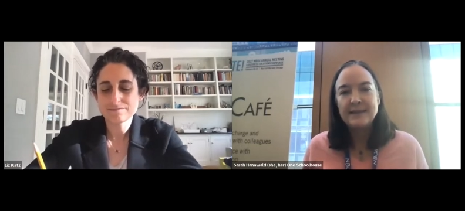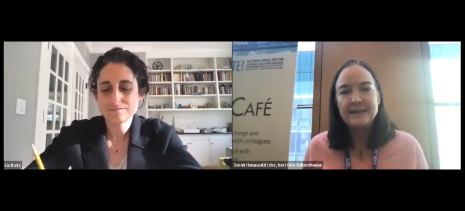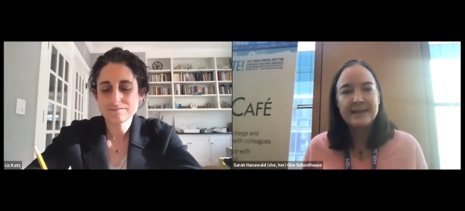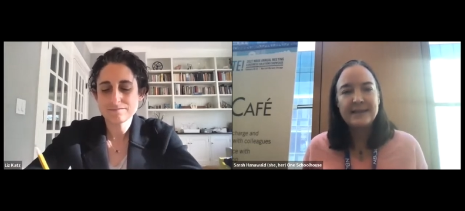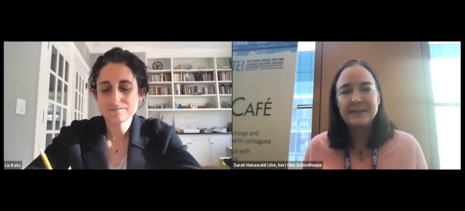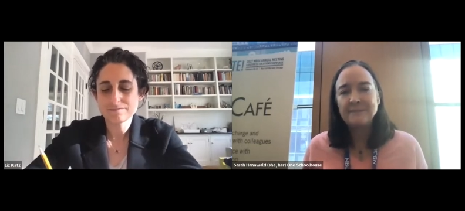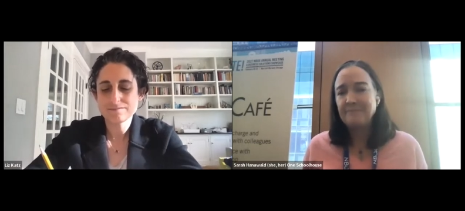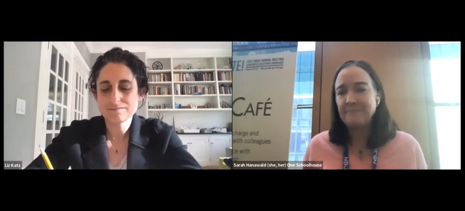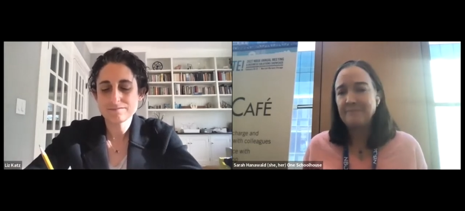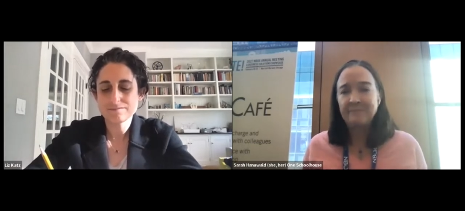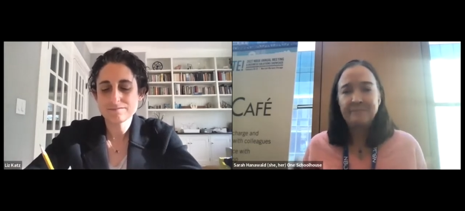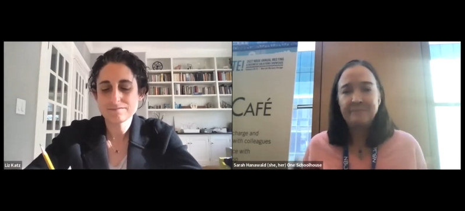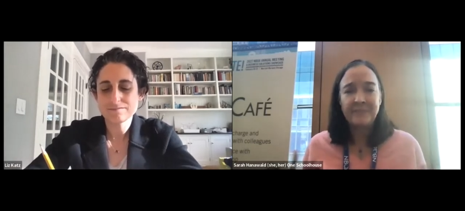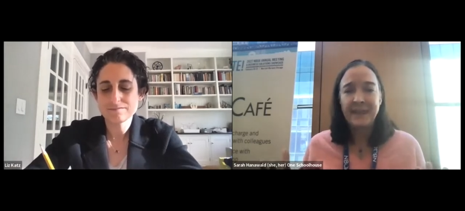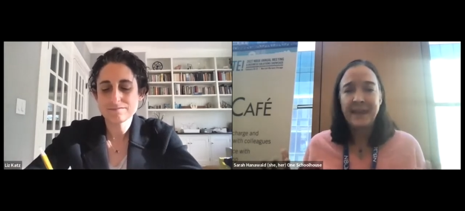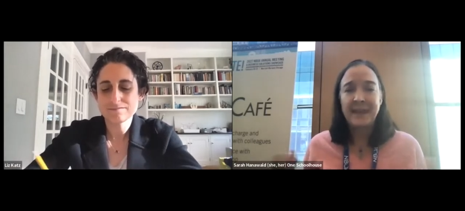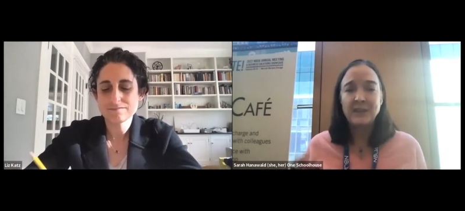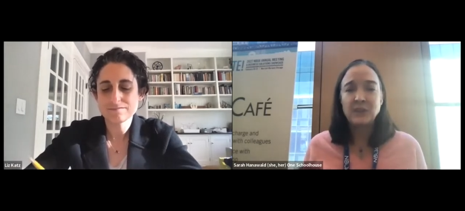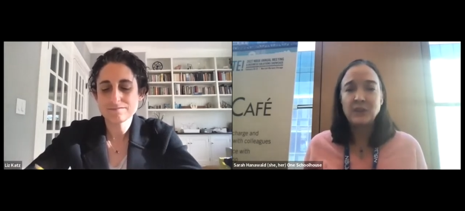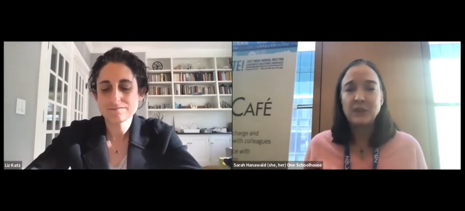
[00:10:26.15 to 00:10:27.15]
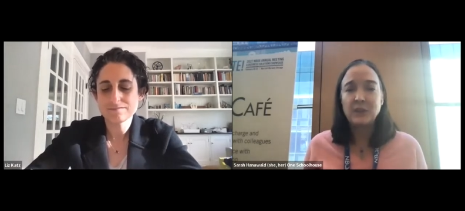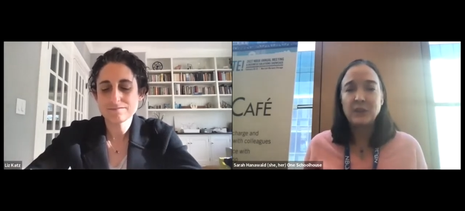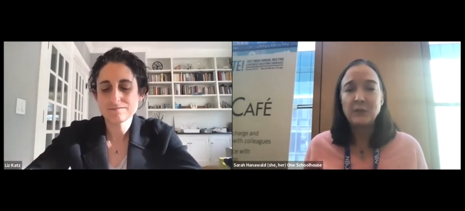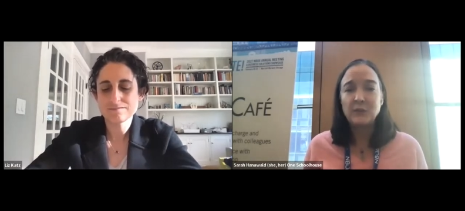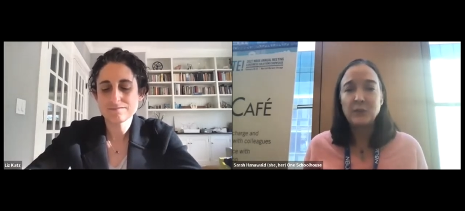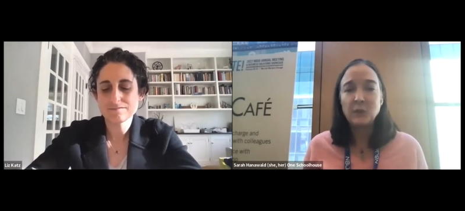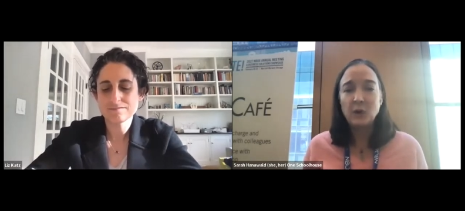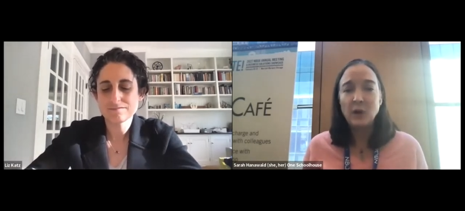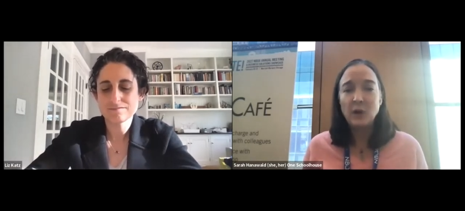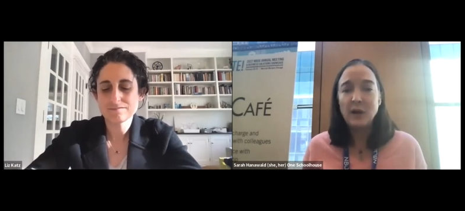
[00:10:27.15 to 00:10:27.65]
Speaker 1: said actually
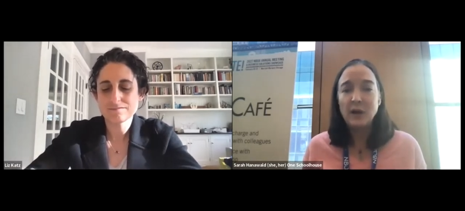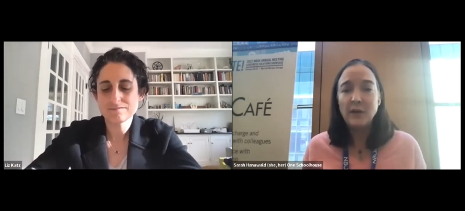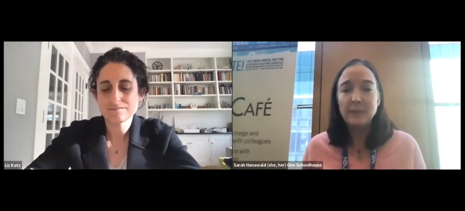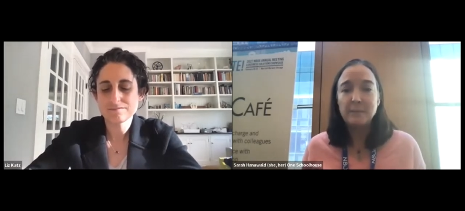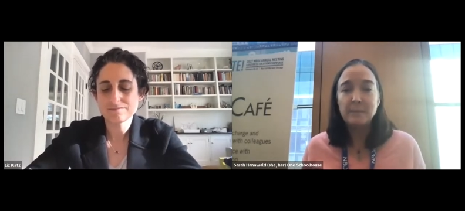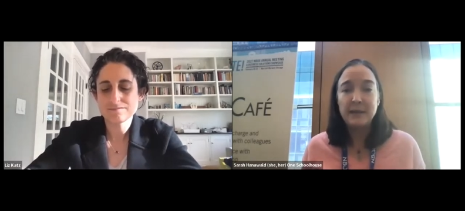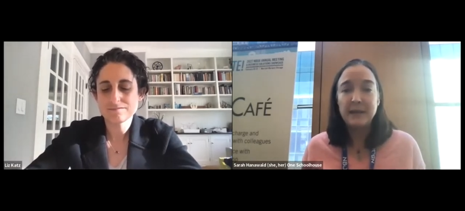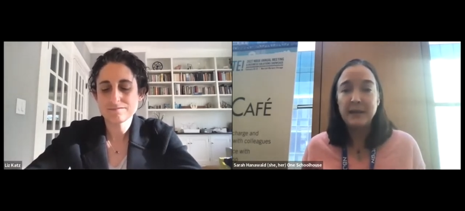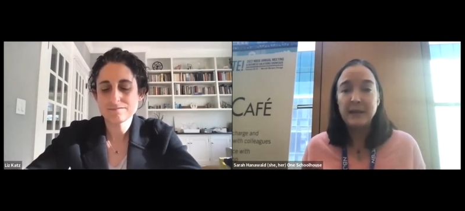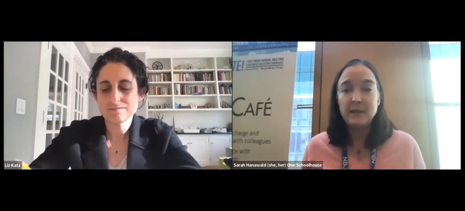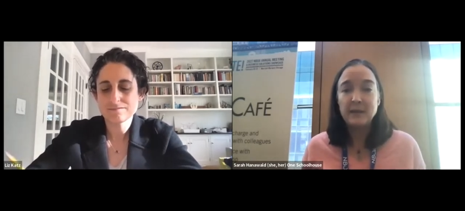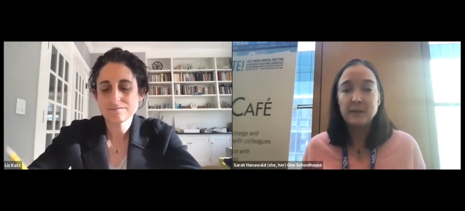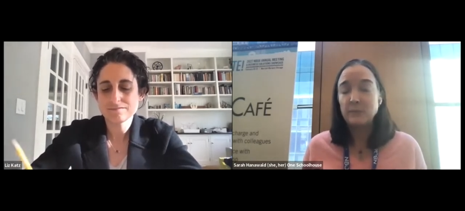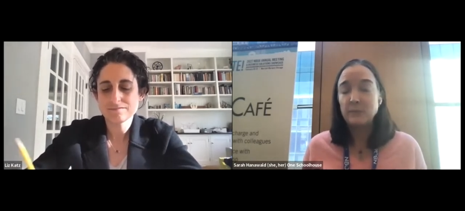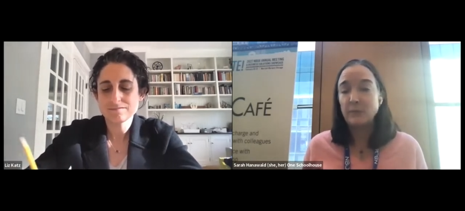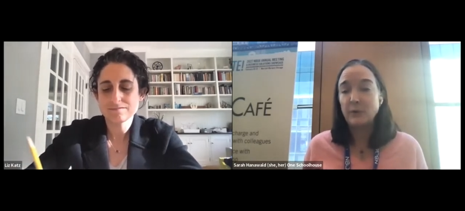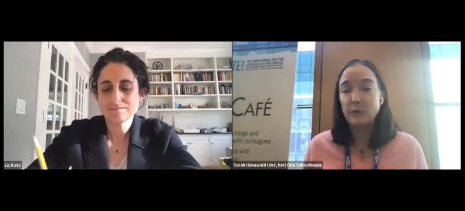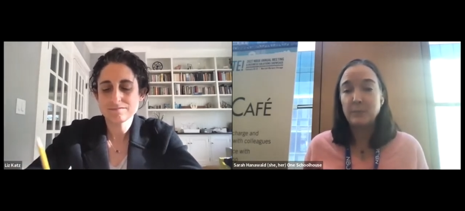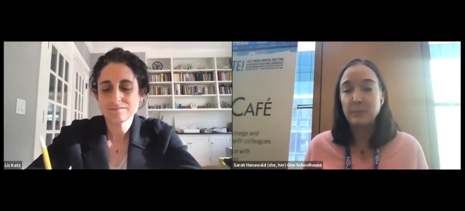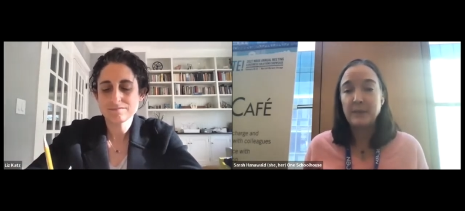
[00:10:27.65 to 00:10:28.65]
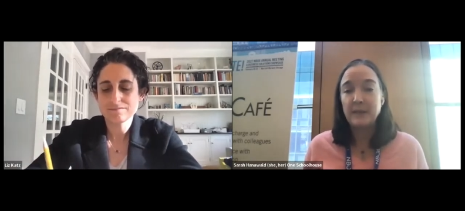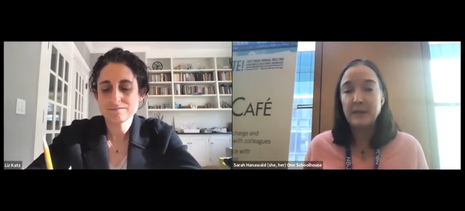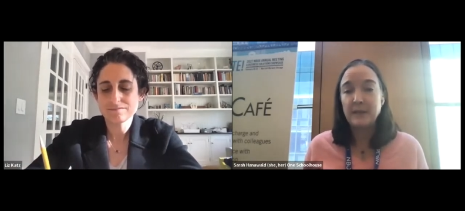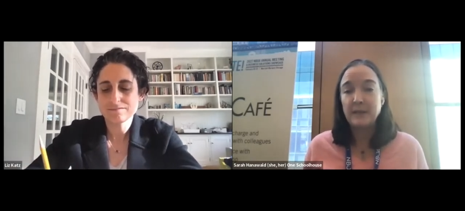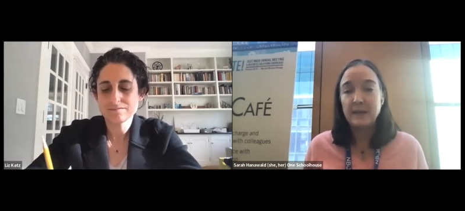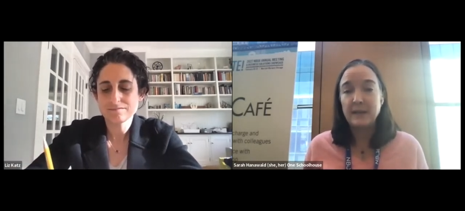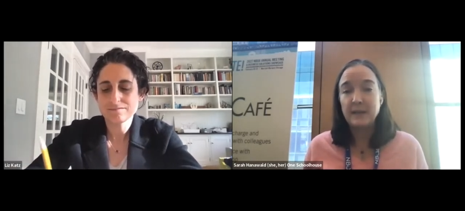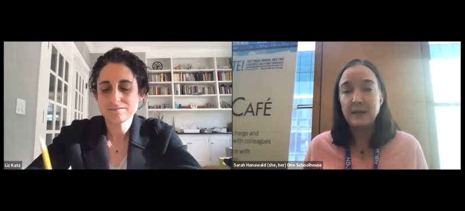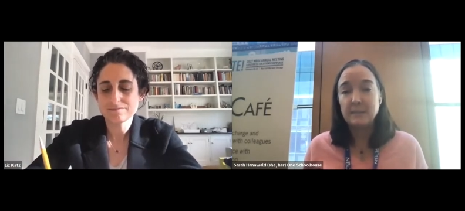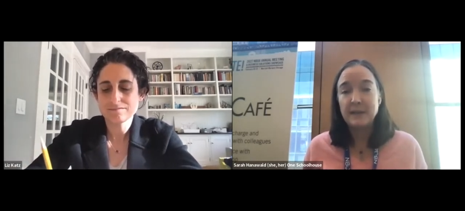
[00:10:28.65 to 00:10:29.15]
overall the median enrollment
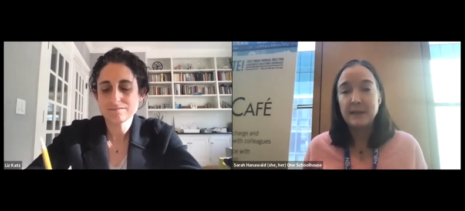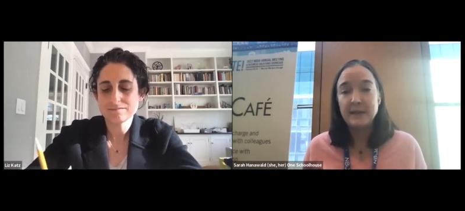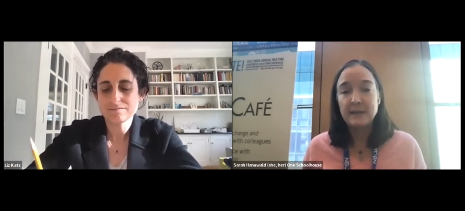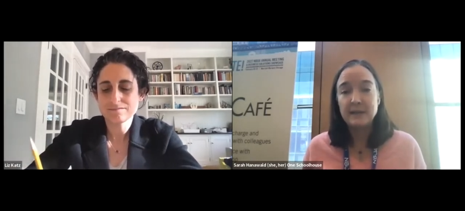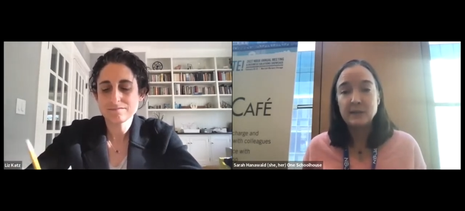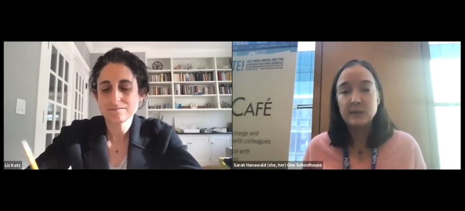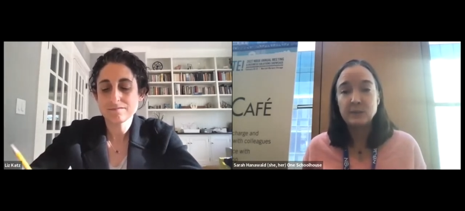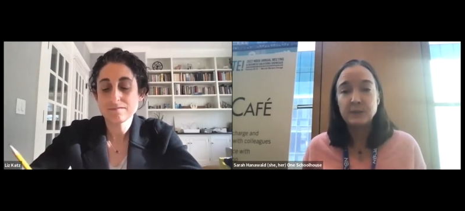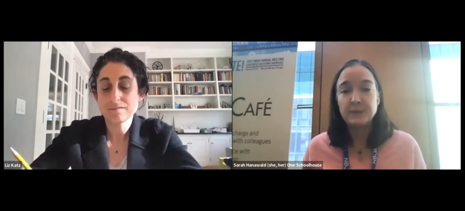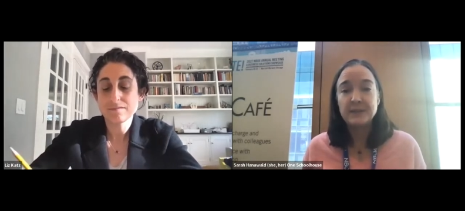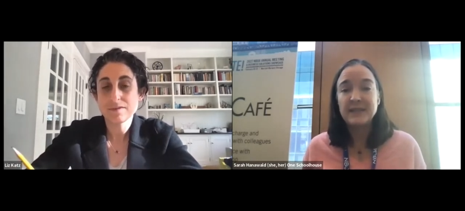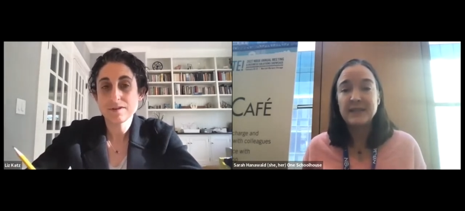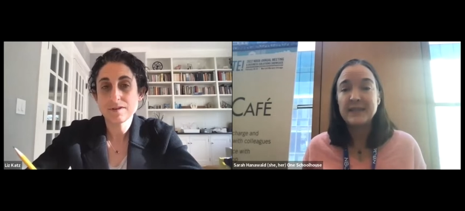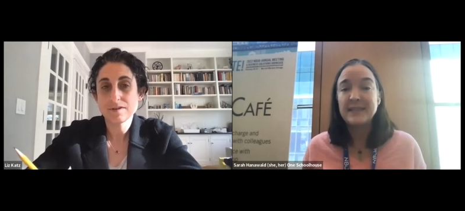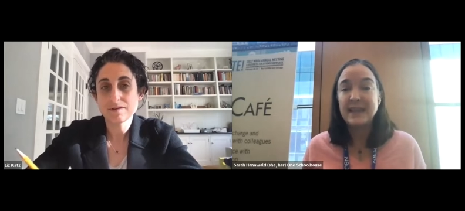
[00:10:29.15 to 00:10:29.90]
in independent schools